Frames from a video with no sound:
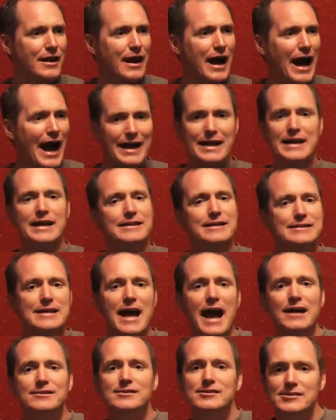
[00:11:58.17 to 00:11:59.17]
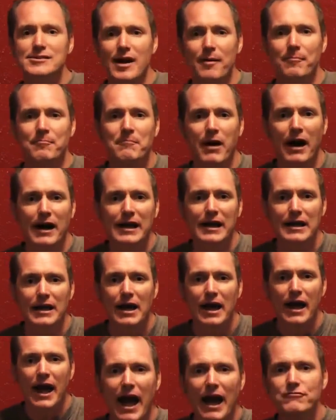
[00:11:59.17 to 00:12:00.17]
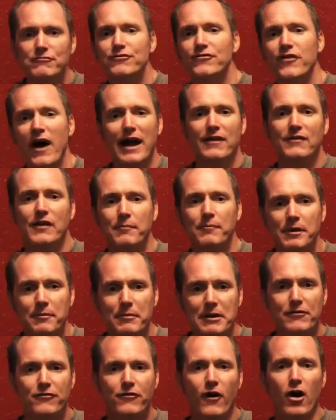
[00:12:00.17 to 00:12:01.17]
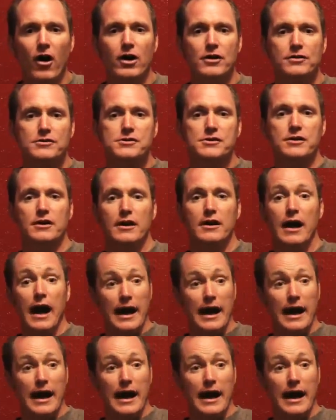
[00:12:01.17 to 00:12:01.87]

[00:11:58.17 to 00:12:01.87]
How do you test somebody and find them to be false?